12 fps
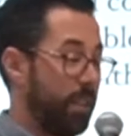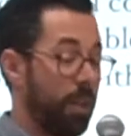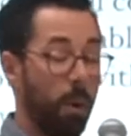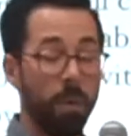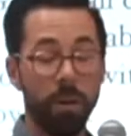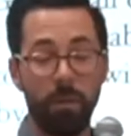
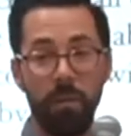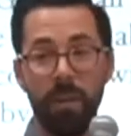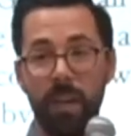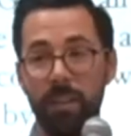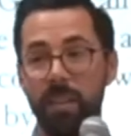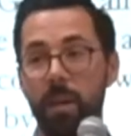going through
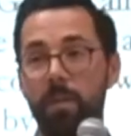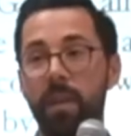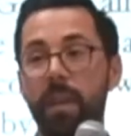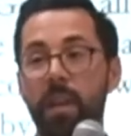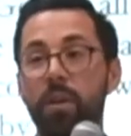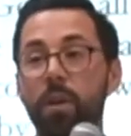that same thing
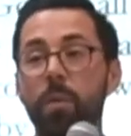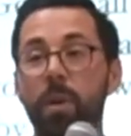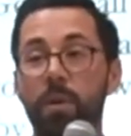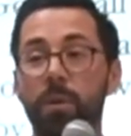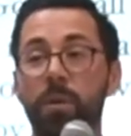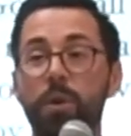that you
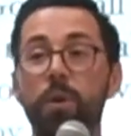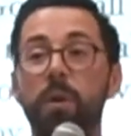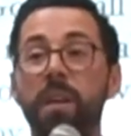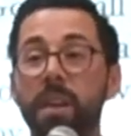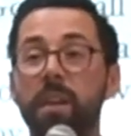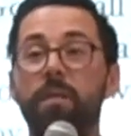went through, and you
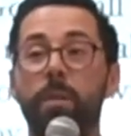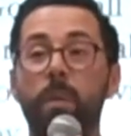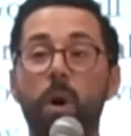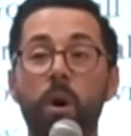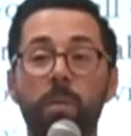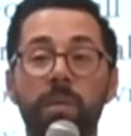can give them
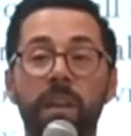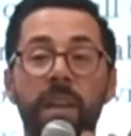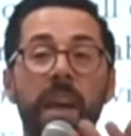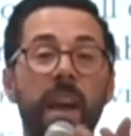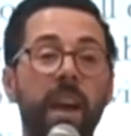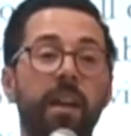hope saying,
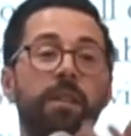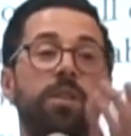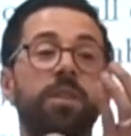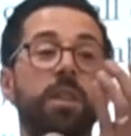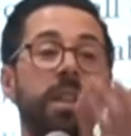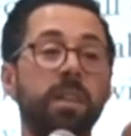hey,
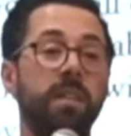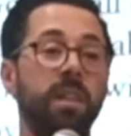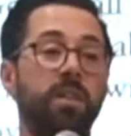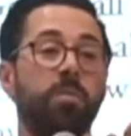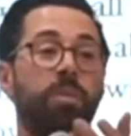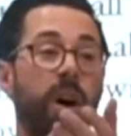
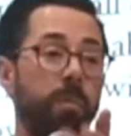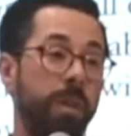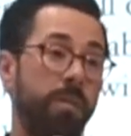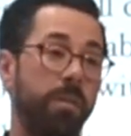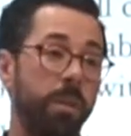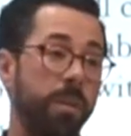Jesus brought me
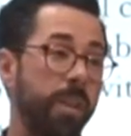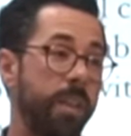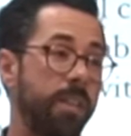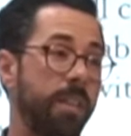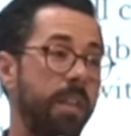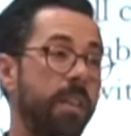through
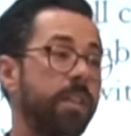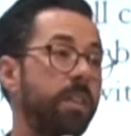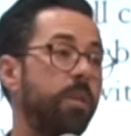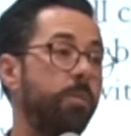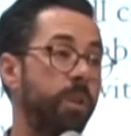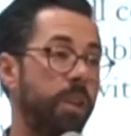this, and he's going
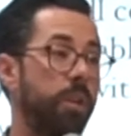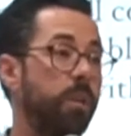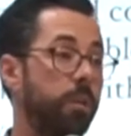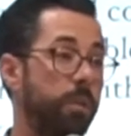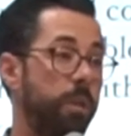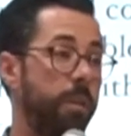to bring you
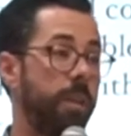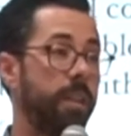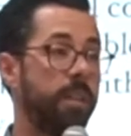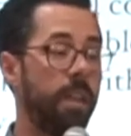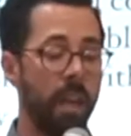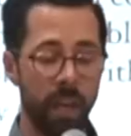through
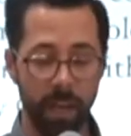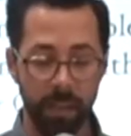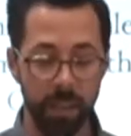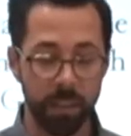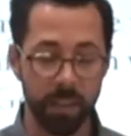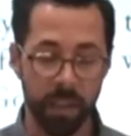this, and
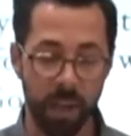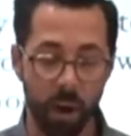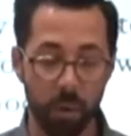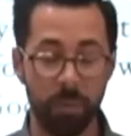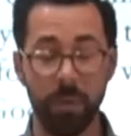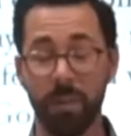he's going to
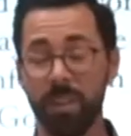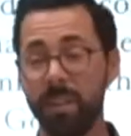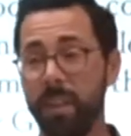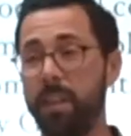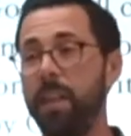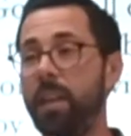help you just
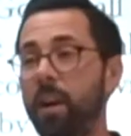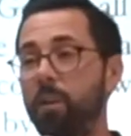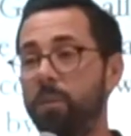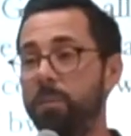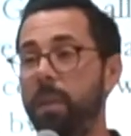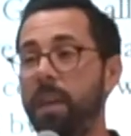like he
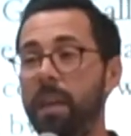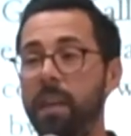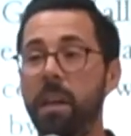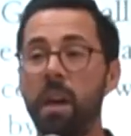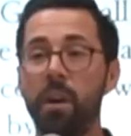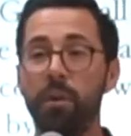helped me.
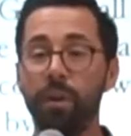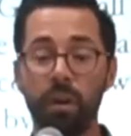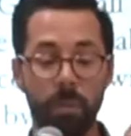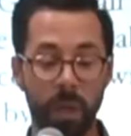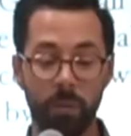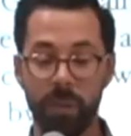And you're going
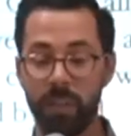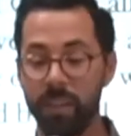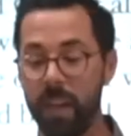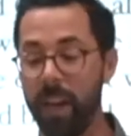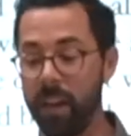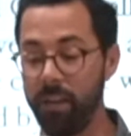to be able to
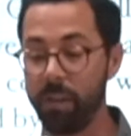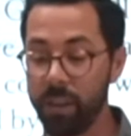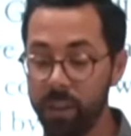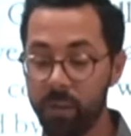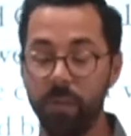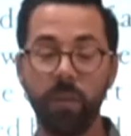say, hey,
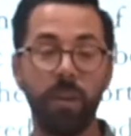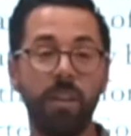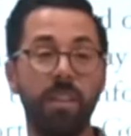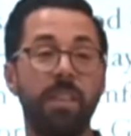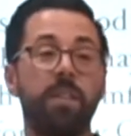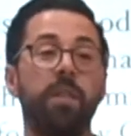this
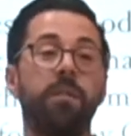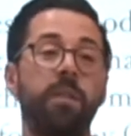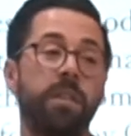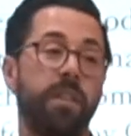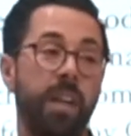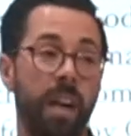verse is the
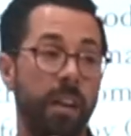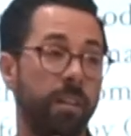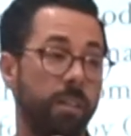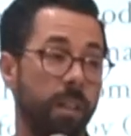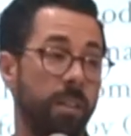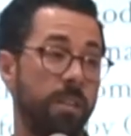verse that I
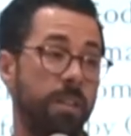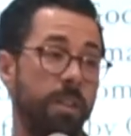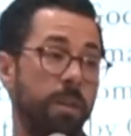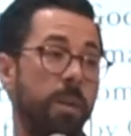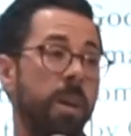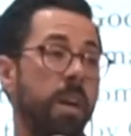clung
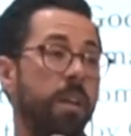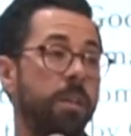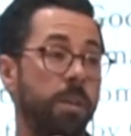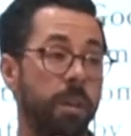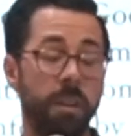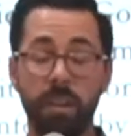to
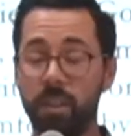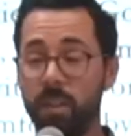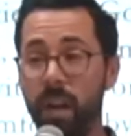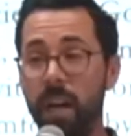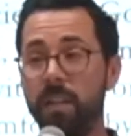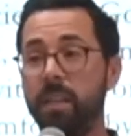during this
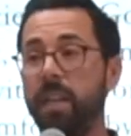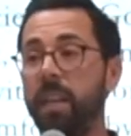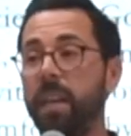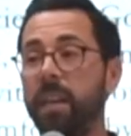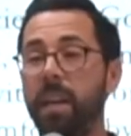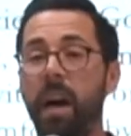tragedy,
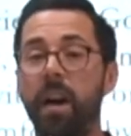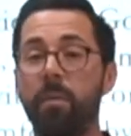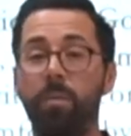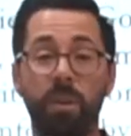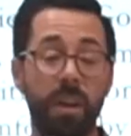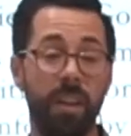and I
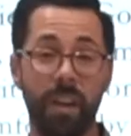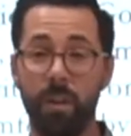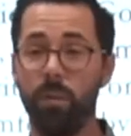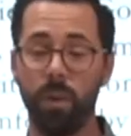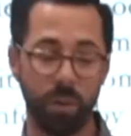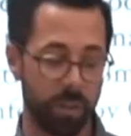pray that it
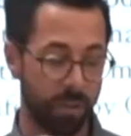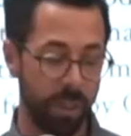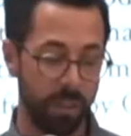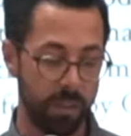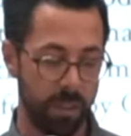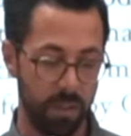will
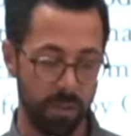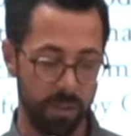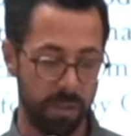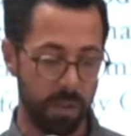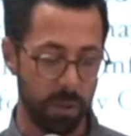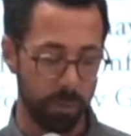cling to you
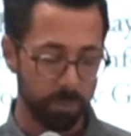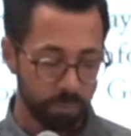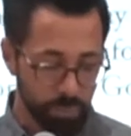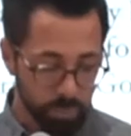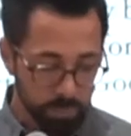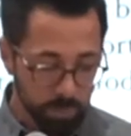
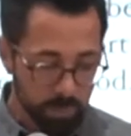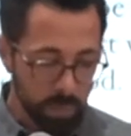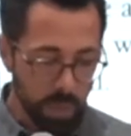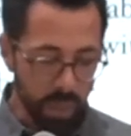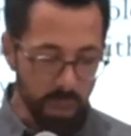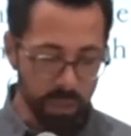too.
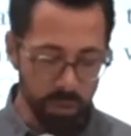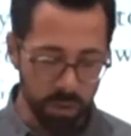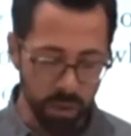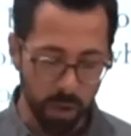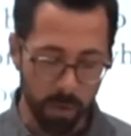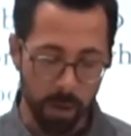And
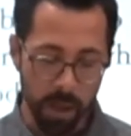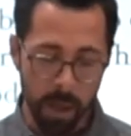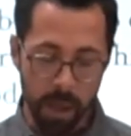so,